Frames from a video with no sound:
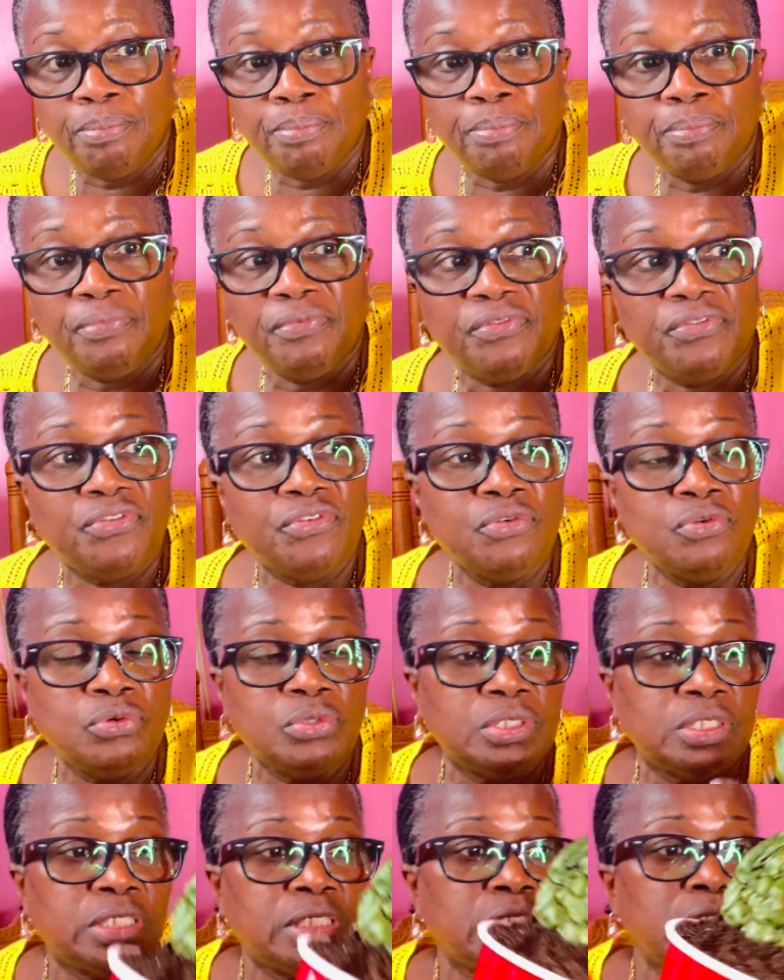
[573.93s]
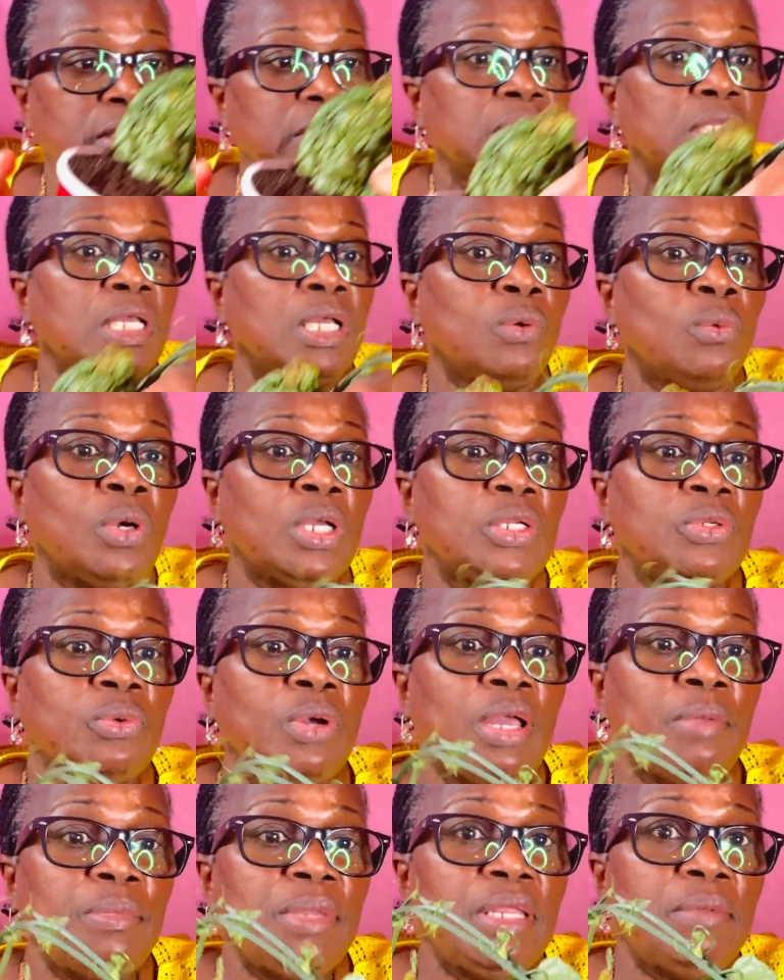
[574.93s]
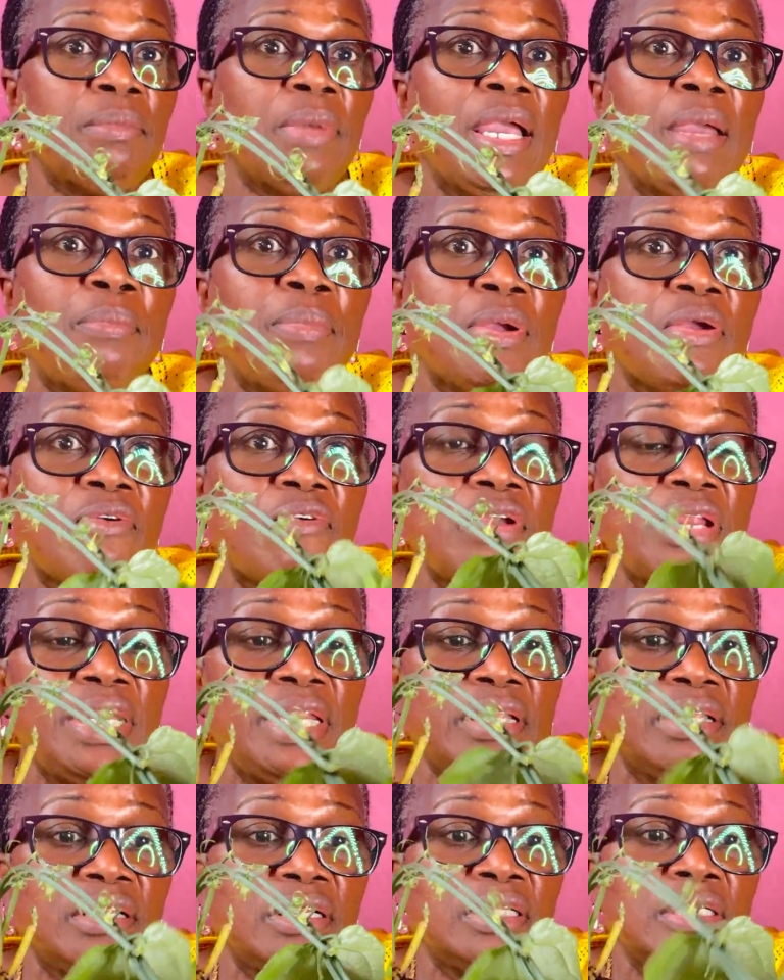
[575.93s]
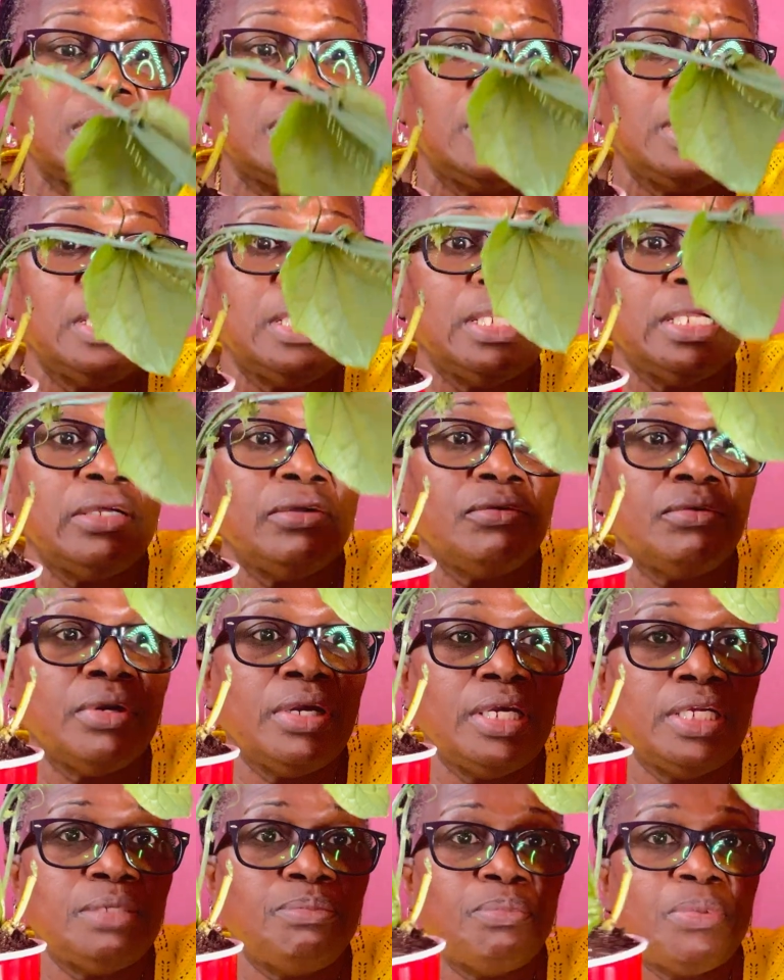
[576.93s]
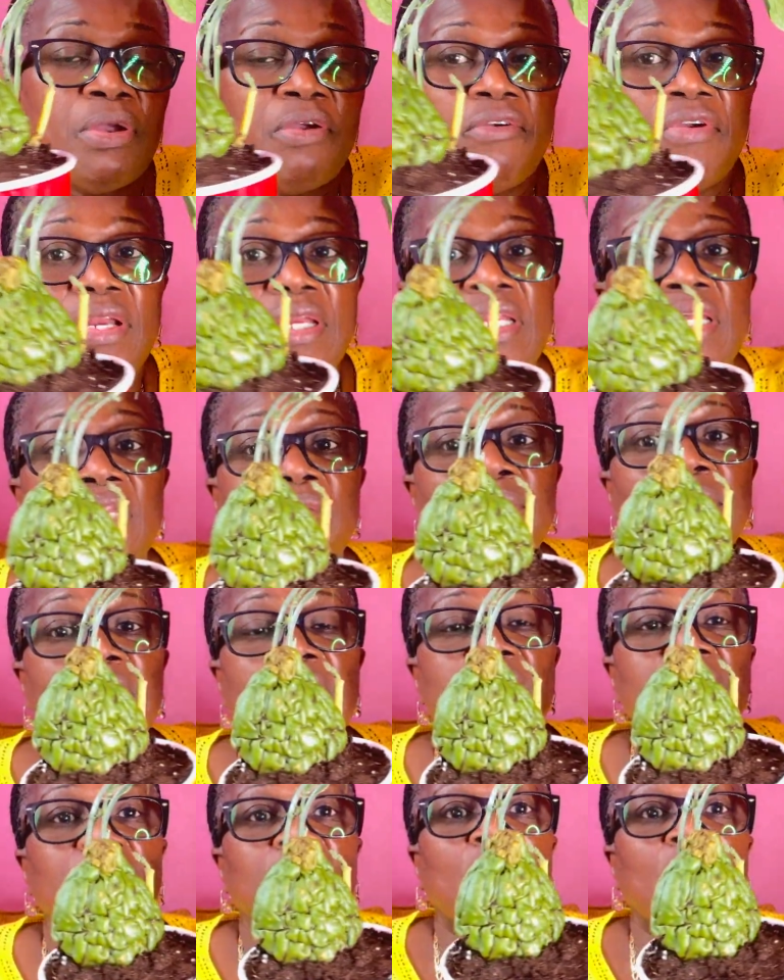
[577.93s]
fruit. What do I mean by perennial? Right, perennial means it